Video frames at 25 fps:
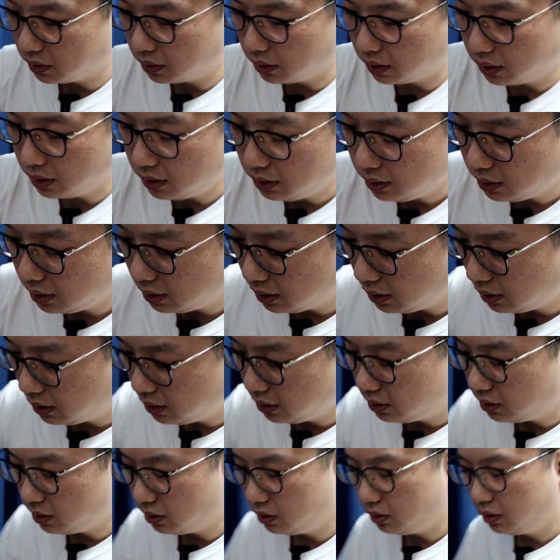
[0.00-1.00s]
Okay,
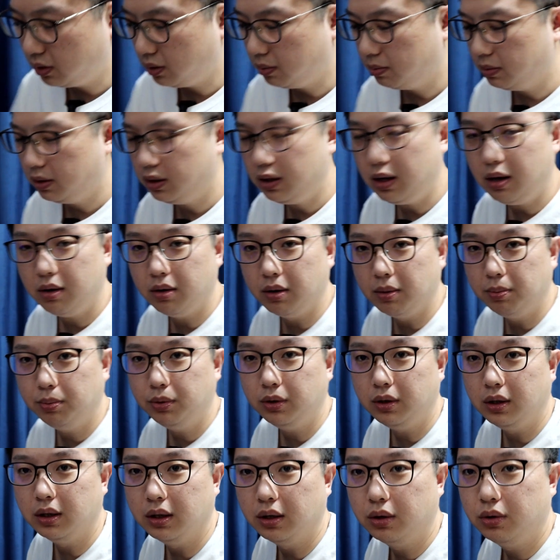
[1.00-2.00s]
so normally I will
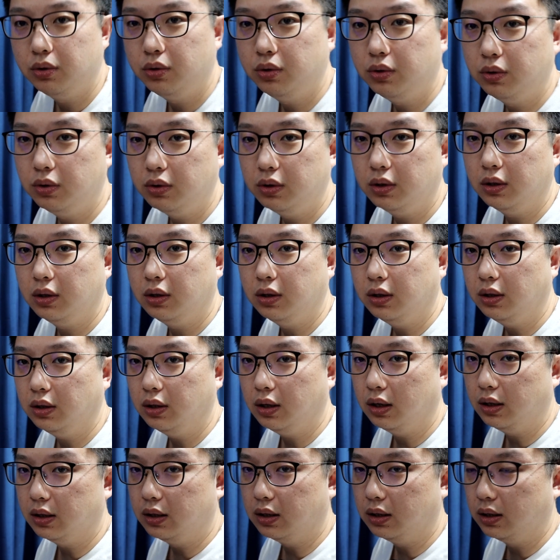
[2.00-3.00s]
put the glue
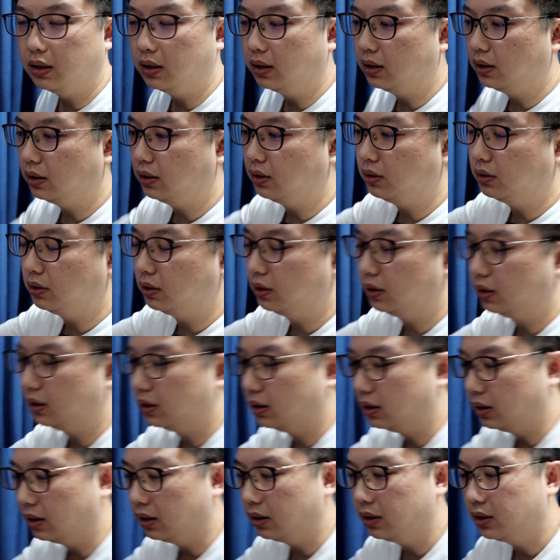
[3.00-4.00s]
on
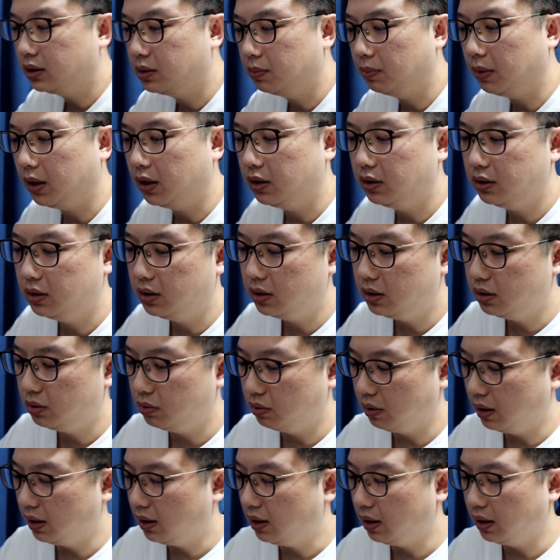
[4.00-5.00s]
the sponge
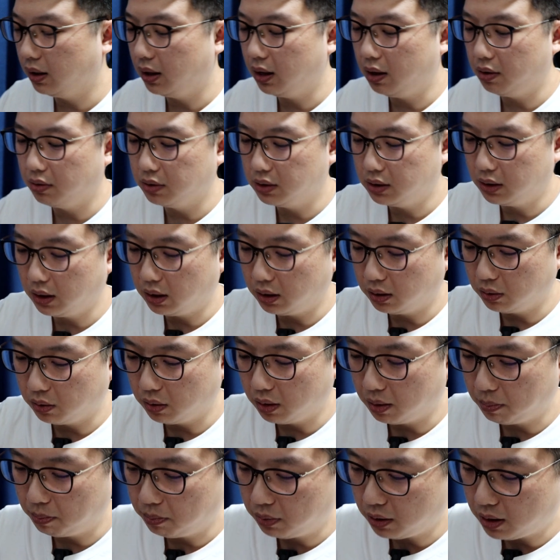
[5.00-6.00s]
this way, and then I will start
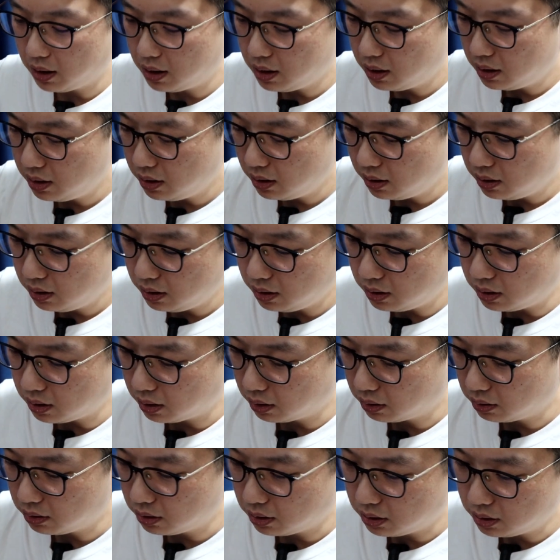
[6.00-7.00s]
to apply it
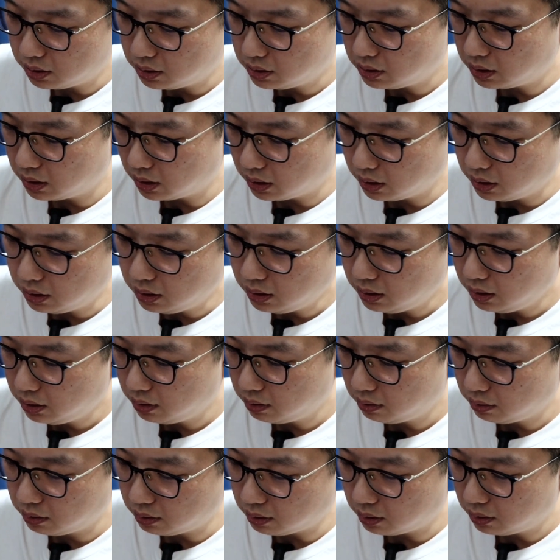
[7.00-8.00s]
across the
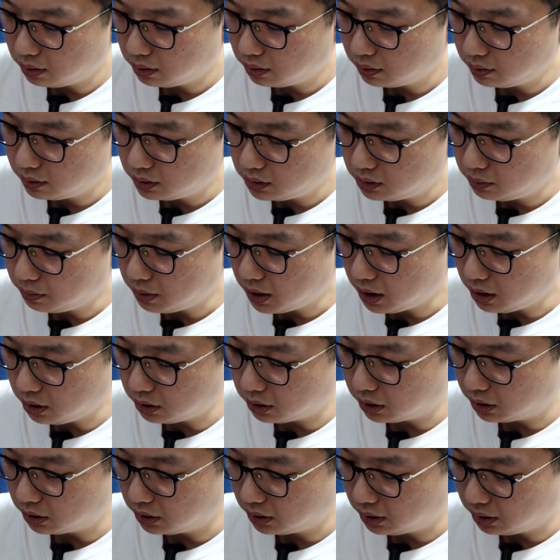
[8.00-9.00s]

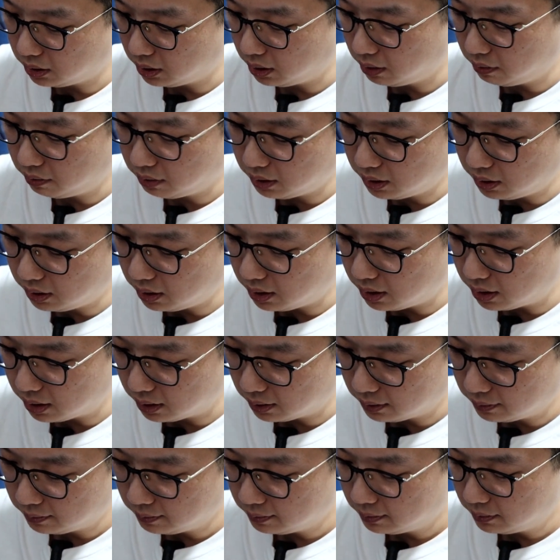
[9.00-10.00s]
sponge evenly.
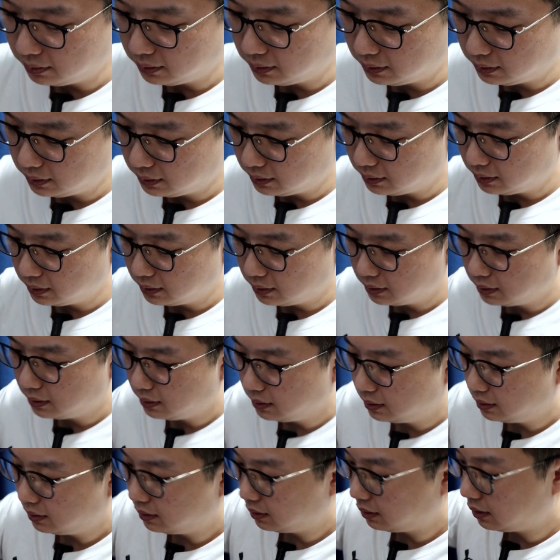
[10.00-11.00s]

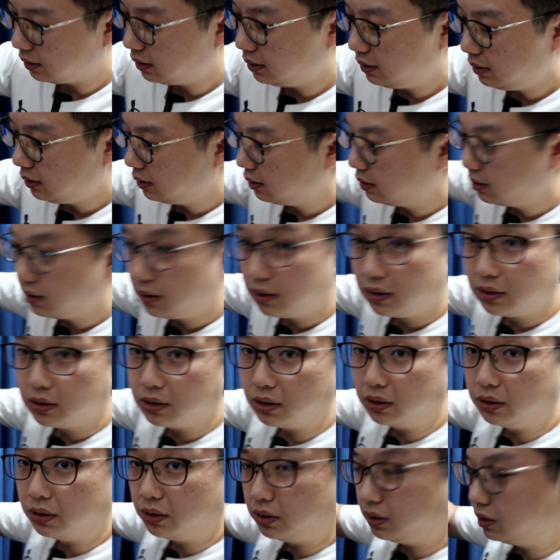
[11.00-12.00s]
Okay,
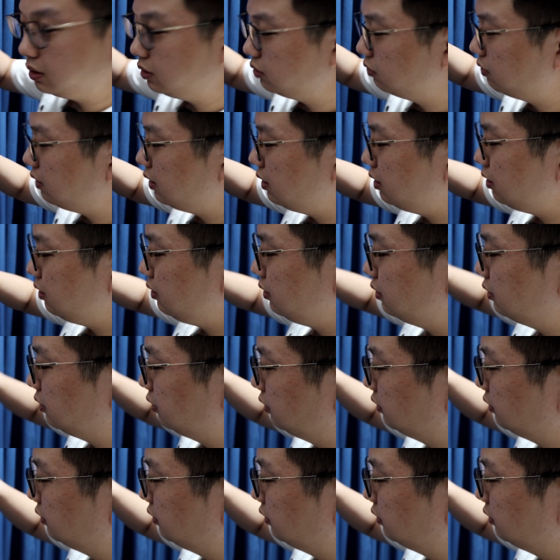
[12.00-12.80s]
so this way.